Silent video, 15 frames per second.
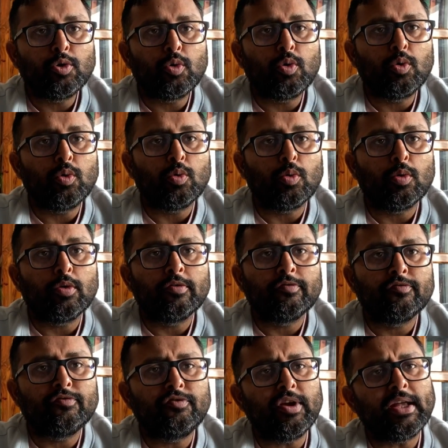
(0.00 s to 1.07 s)
do
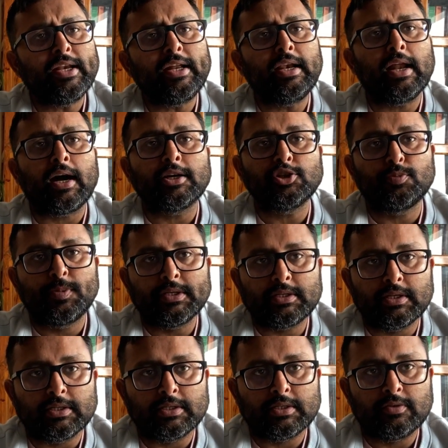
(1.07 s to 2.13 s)
very large
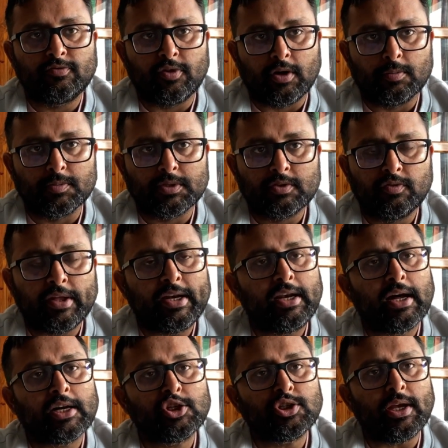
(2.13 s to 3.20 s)
business firms, very
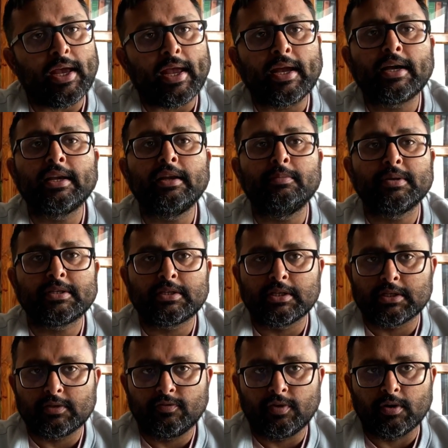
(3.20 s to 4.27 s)
large
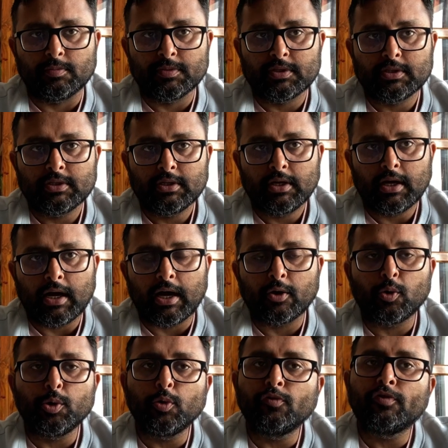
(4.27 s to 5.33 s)
agri-business firms are
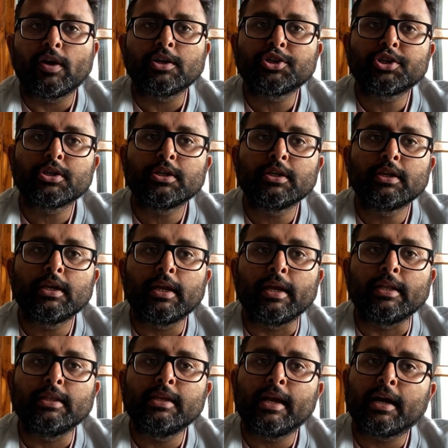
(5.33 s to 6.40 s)
going to function
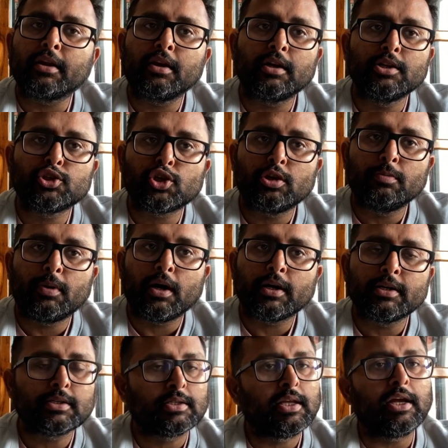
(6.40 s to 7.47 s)
in the agricultural
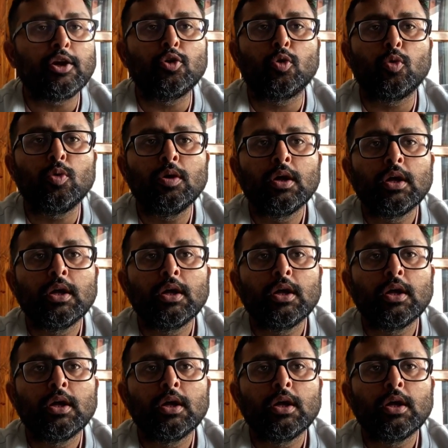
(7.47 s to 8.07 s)
markets? They know